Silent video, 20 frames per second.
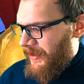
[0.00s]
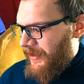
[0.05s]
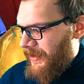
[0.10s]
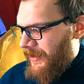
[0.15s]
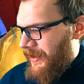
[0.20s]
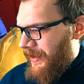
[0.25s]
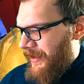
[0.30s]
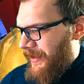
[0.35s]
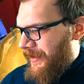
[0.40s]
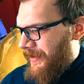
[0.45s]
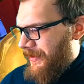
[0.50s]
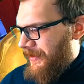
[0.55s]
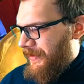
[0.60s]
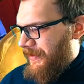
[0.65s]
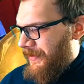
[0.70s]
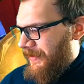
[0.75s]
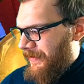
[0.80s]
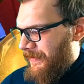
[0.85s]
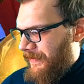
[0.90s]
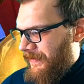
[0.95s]
And
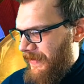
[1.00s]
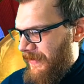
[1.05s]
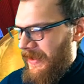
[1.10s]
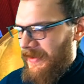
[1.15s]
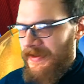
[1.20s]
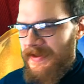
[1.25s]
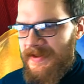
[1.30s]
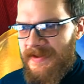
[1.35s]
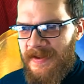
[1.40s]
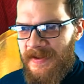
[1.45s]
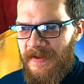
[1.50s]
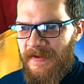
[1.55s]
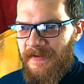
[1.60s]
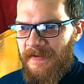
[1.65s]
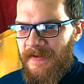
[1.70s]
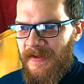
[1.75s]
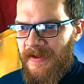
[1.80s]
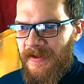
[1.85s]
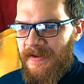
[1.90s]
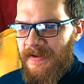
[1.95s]
that is another
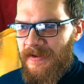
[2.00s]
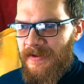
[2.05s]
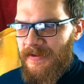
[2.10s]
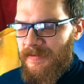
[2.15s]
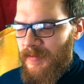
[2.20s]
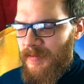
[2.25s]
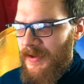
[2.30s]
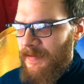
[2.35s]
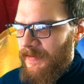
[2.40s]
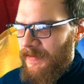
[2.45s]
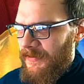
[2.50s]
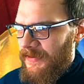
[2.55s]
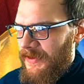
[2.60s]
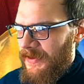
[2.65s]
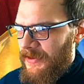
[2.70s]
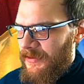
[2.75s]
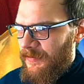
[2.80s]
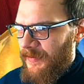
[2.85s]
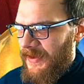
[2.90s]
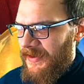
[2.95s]
thing. People need
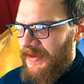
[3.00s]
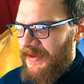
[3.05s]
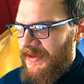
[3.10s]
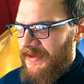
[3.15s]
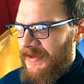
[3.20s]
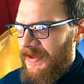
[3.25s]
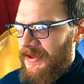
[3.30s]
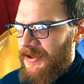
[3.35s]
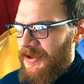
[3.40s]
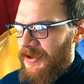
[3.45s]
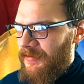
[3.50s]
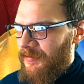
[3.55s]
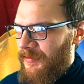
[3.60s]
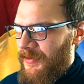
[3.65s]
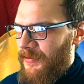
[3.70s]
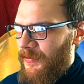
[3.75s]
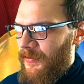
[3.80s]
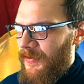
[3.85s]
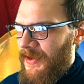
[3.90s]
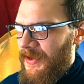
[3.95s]
to make a distinction
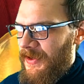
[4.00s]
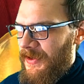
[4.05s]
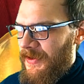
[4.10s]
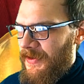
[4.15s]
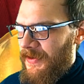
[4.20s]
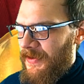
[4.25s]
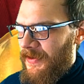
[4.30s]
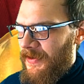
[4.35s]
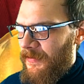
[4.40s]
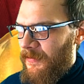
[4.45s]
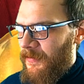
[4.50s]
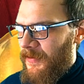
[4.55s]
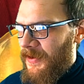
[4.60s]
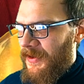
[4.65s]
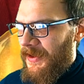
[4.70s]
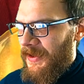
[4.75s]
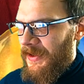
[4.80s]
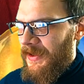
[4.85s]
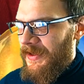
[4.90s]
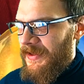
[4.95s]
between what
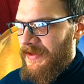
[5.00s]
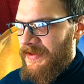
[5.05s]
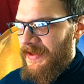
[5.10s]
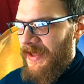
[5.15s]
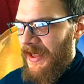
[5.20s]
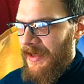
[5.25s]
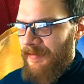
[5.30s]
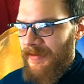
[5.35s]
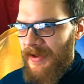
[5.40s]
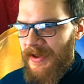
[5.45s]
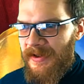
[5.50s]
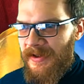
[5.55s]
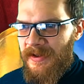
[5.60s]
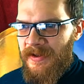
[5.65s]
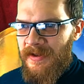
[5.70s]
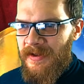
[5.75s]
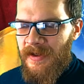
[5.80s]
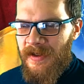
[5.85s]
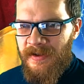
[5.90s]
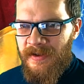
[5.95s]
is
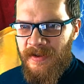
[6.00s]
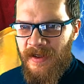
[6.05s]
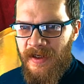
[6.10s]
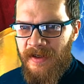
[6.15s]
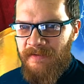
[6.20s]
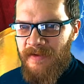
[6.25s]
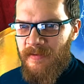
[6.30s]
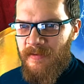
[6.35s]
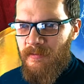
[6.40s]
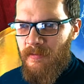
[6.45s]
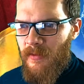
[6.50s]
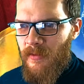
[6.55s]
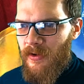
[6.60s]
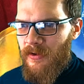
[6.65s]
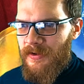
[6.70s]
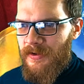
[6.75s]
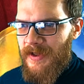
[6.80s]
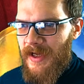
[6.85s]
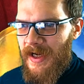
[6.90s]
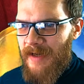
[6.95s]
game-breaking, and having more
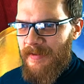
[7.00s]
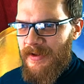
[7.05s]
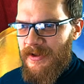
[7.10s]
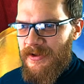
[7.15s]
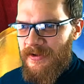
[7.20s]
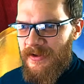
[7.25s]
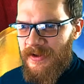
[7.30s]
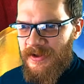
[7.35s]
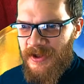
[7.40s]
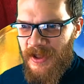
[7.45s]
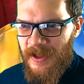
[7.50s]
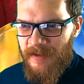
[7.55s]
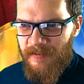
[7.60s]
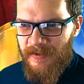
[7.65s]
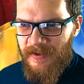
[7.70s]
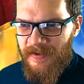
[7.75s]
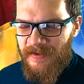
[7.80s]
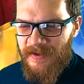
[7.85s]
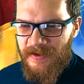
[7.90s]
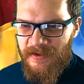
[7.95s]
damage on a
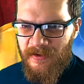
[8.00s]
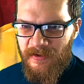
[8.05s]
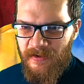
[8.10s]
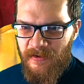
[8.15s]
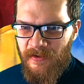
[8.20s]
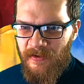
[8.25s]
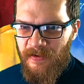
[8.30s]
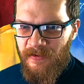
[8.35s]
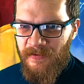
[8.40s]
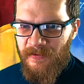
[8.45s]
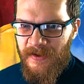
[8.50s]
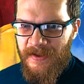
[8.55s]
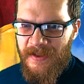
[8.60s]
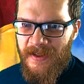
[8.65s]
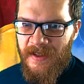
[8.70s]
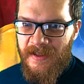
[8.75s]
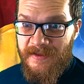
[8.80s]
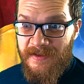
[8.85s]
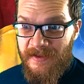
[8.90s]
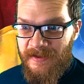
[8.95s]
champion that already
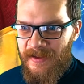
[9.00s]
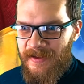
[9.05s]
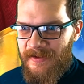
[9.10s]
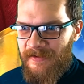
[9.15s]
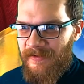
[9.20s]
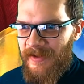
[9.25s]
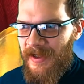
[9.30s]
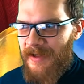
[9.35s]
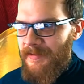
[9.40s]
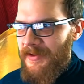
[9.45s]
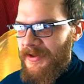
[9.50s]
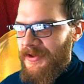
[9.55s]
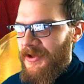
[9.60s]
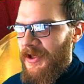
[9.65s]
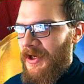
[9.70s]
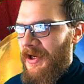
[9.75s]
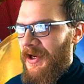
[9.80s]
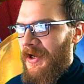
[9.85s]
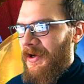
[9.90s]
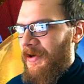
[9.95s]
has a lot of damage
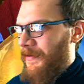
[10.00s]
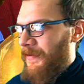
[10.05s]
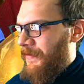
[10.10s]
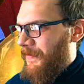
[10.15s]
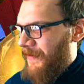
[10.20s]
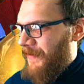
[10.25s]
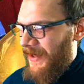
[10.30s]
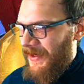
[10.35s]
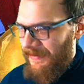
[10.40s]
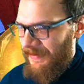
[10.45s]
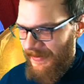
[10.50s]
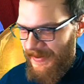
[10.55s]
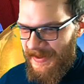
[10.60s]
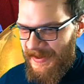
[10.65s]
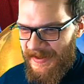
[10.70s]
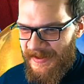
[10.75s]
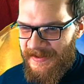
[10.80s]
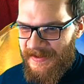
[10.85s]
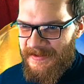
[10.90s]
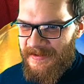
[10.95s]
rarely
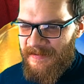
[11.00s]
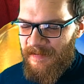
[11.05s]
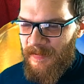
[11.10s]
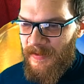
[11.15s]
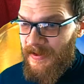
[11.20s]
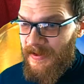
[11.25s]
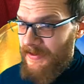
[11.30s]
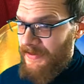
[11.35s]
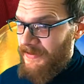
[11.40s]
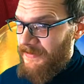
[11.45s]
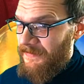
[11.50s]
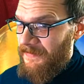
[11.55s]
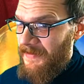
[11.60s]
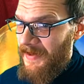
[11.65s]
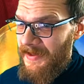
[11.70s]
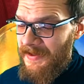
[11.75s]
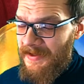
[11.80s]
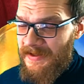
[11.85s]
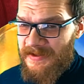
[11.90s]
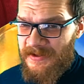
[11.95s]
is. It's
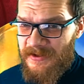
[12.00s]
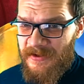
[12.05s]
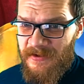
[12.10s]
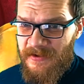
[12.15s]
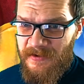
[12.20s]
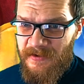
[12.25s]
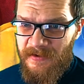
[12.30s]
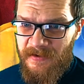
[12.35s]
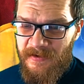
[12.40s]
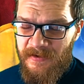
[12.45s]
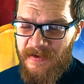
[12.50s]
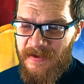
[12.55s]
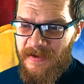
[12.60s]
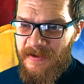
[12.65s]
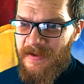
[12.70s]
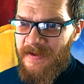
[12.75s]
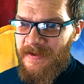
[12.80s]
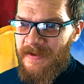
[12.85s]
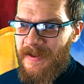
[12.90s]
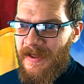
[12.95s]
fun, it's cool,
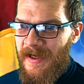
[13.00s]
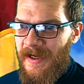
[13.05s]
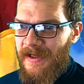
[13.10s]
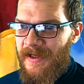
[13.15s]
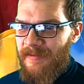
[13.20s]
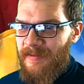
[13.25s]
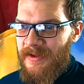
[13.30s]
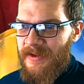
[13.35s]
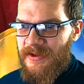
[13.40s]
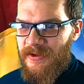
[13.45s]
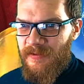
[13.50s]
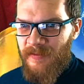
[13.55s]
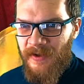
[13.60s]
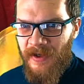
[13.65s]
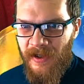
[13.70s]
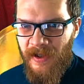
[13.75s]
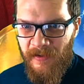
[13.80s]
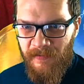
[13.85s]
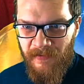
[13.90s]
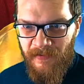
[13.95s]
it can be super
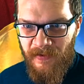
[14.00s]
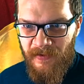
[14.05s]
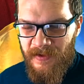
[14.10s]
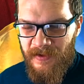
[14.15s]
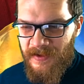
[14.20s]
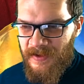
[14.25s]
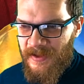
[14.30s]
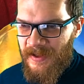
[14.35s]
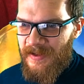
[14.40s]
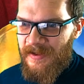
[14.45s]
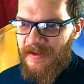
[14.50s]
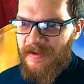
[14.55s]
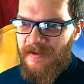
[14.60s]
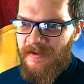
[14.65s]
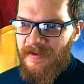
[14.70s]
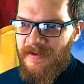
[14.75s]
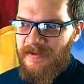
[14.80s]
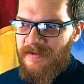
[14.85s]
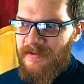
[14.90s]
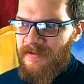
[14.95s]
helpful, it can
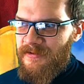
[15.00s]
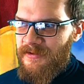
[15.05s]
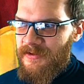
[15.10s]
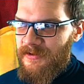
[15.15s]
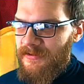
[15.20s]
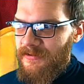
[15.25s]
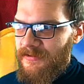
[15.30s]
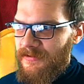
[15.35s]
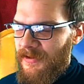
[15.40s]
to